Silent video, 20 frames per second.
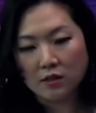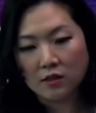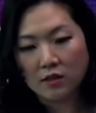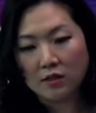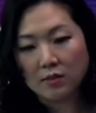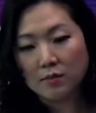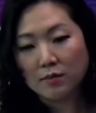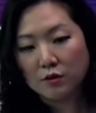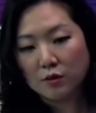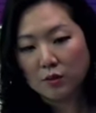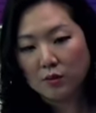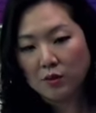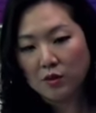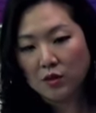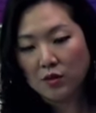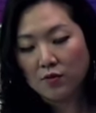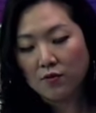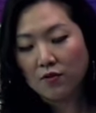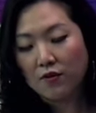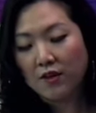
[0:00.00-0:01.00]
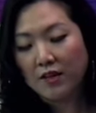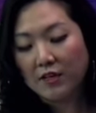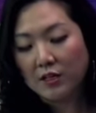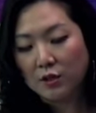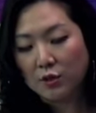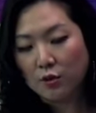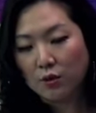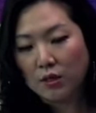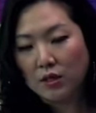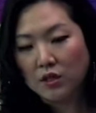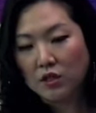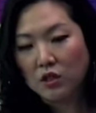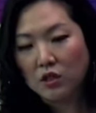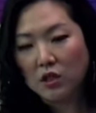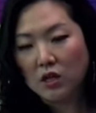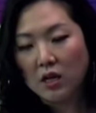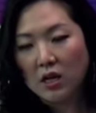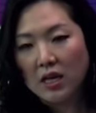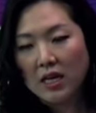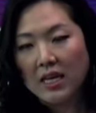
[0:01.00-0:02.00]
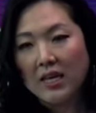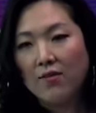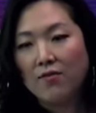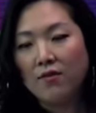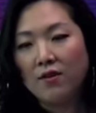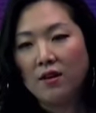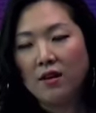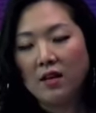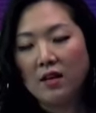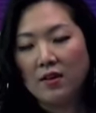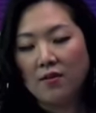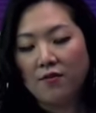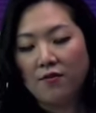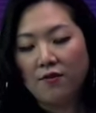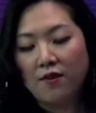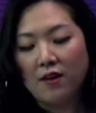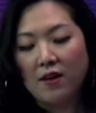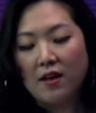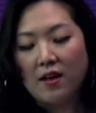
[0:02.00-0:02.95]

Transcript: subscription via twitch even if